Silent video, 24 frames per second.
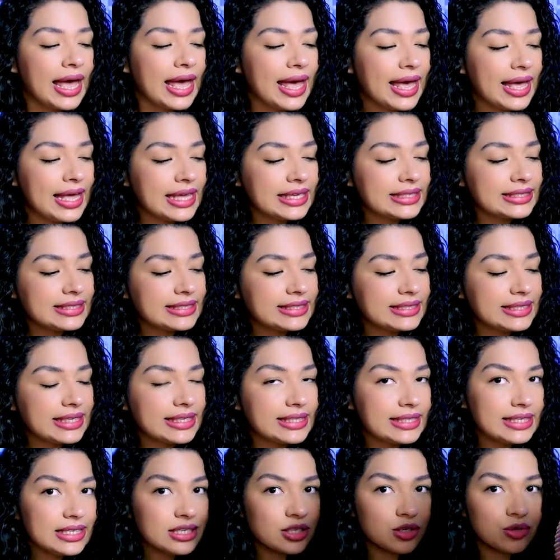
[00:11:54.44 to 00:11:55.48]
And uh,
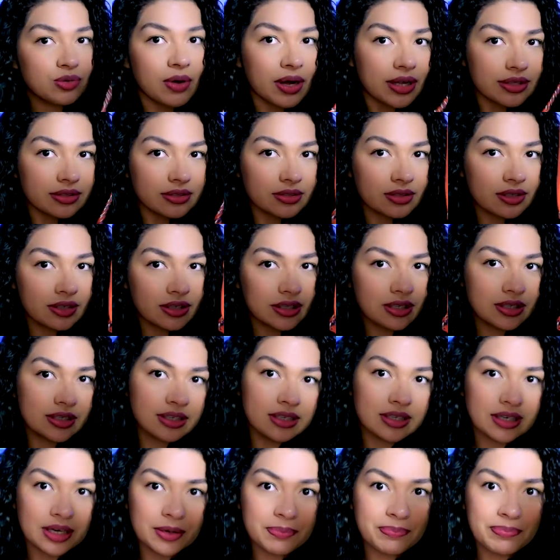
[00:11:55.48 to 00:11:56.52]
this one
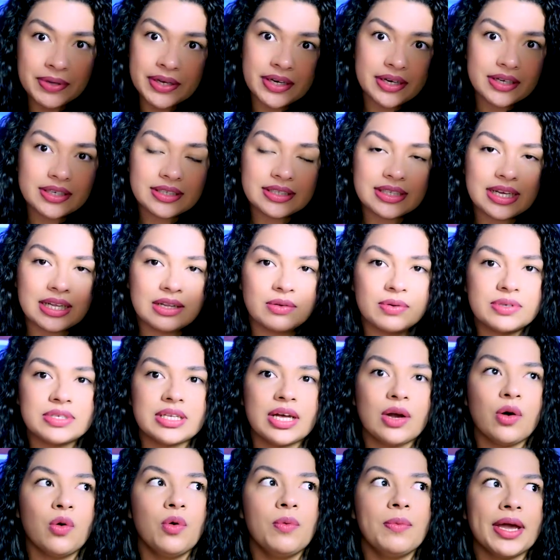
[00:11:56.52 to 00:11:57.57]
appeared and I was
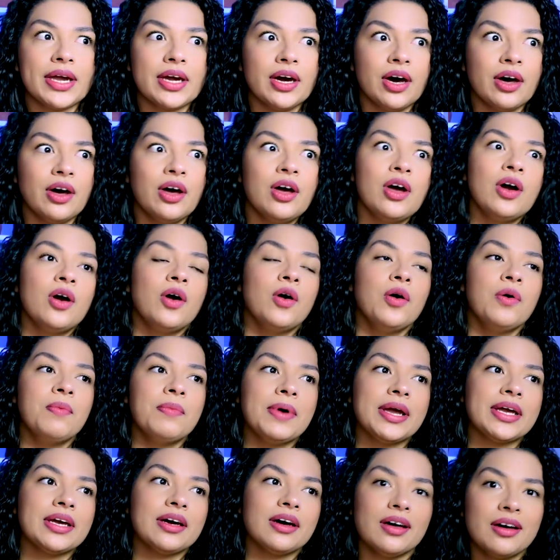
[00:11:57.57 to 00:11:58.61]
like, oh my God, oh
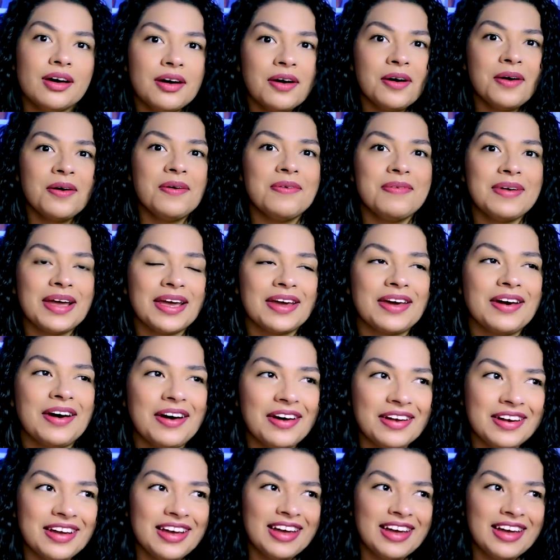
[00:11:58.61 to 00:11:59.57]
my God, oh my God,